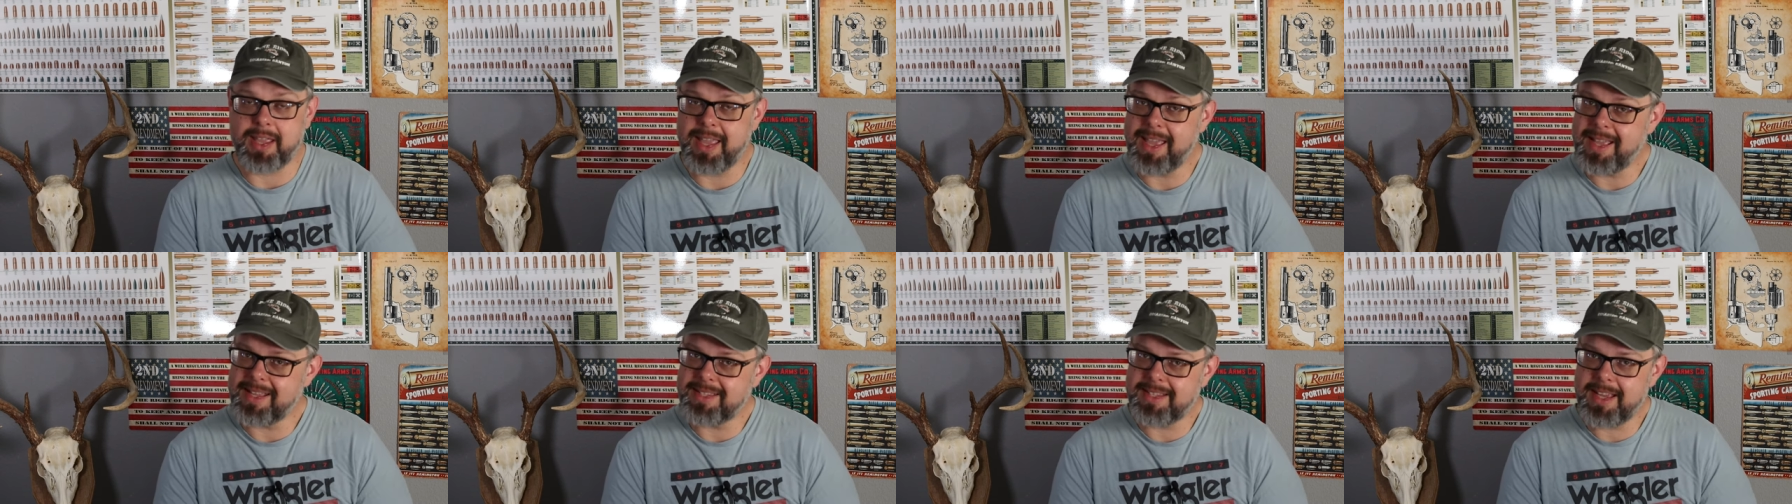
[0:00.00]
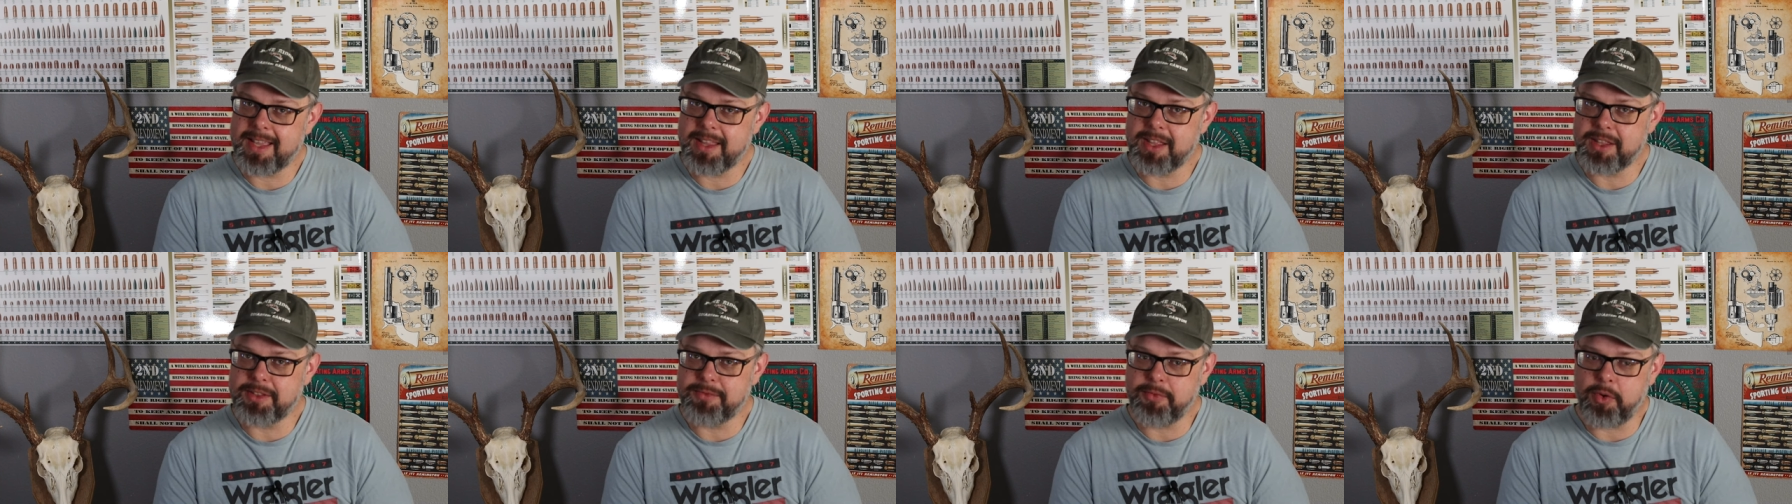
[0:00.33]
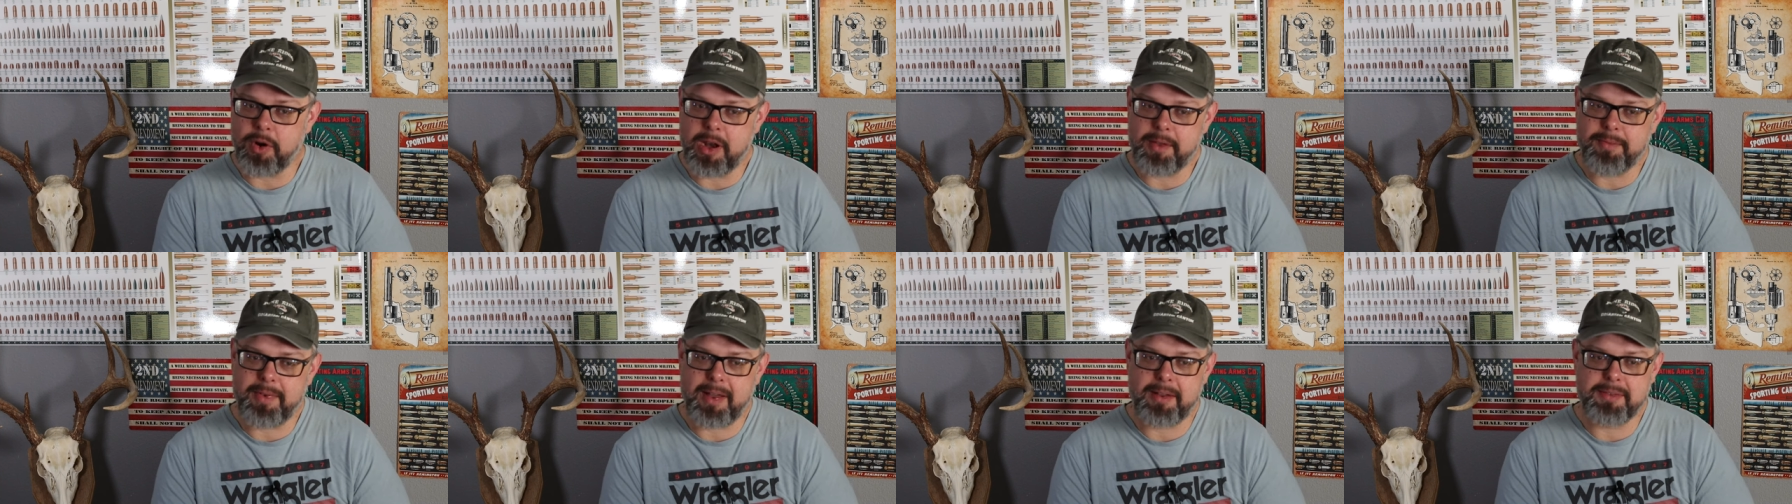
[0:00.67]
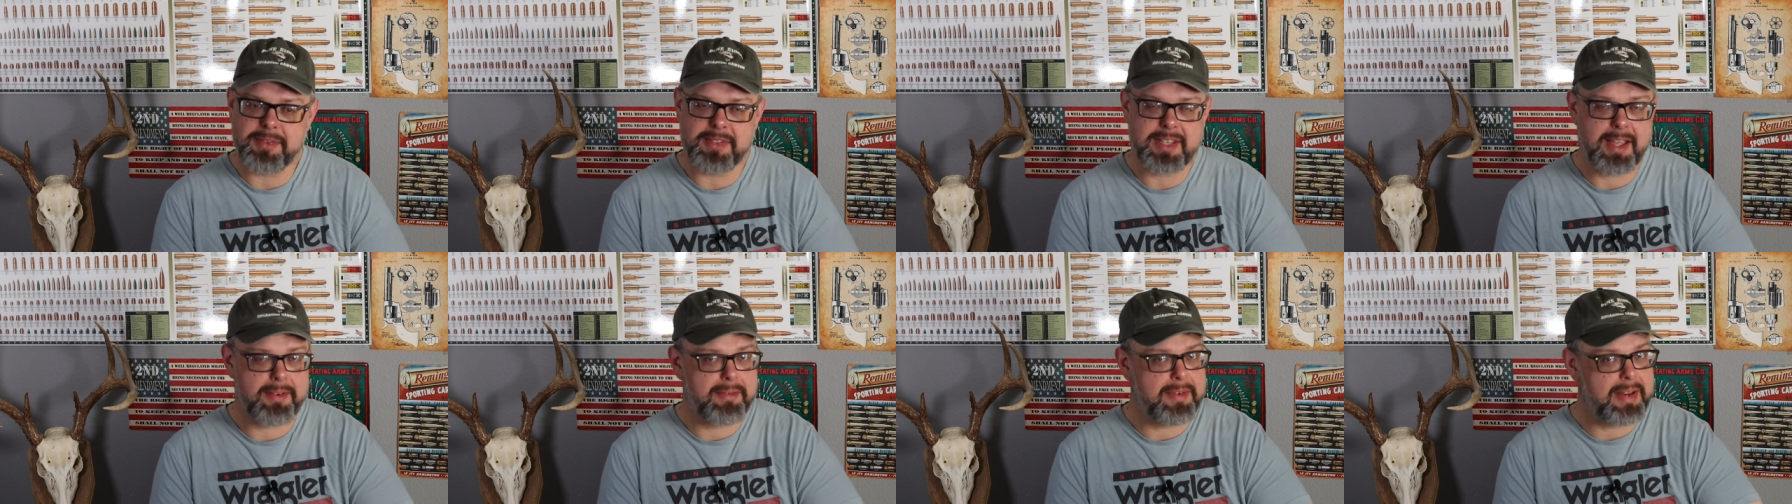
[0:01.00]
I can't say that the
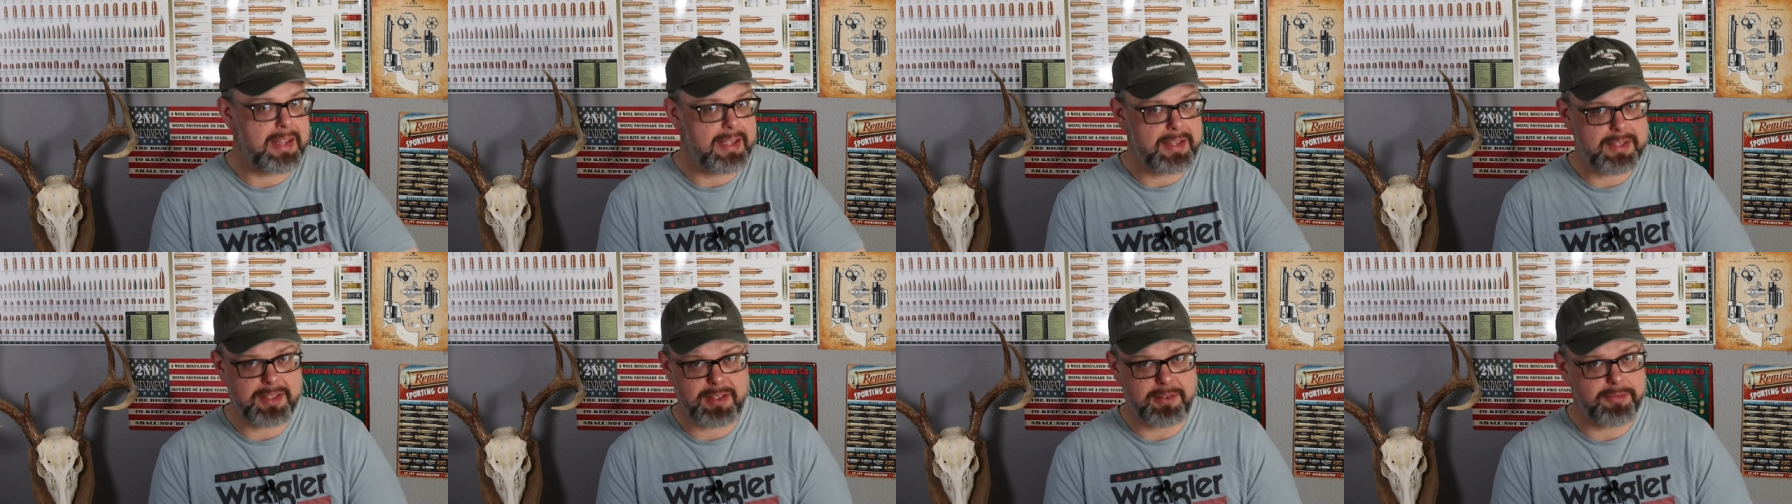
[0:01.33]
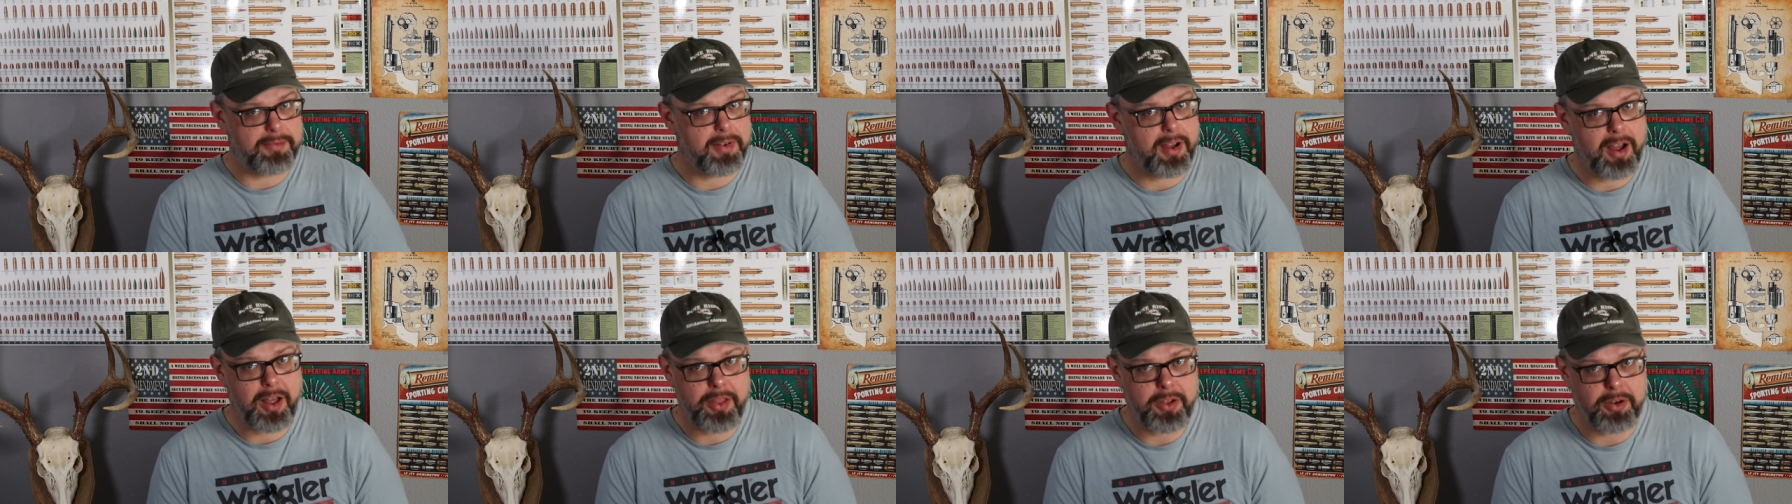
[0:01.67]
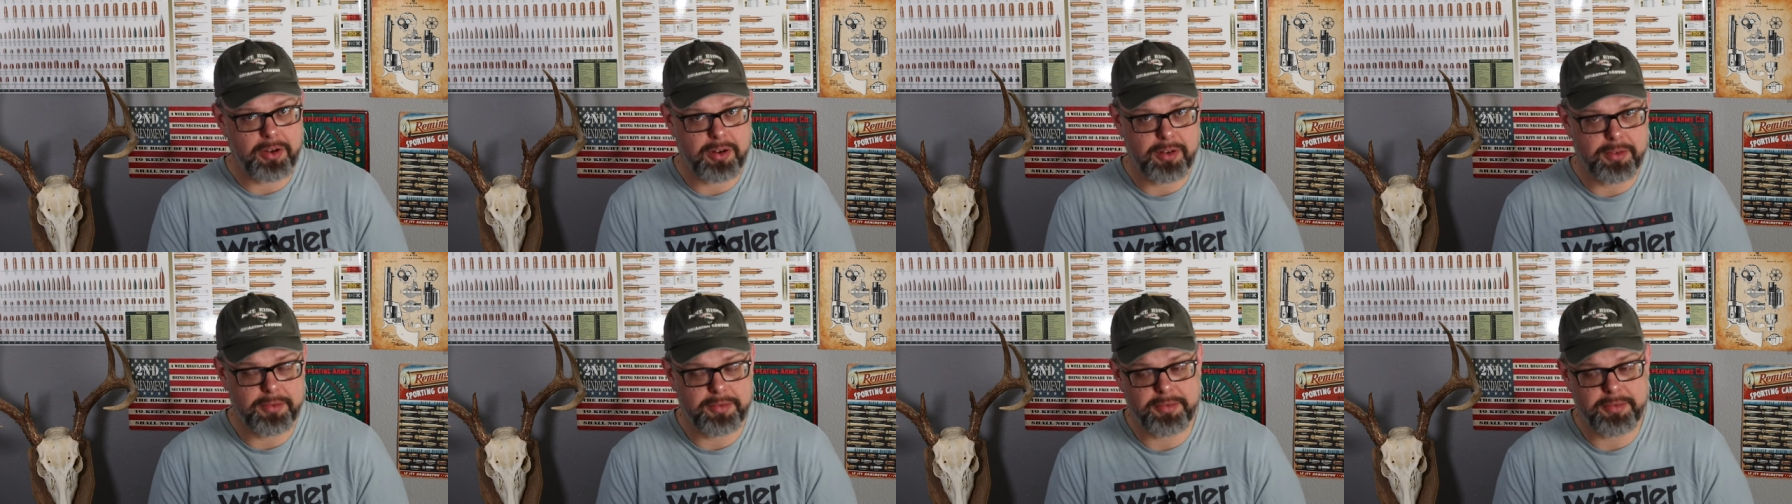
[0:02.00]
4570 is the father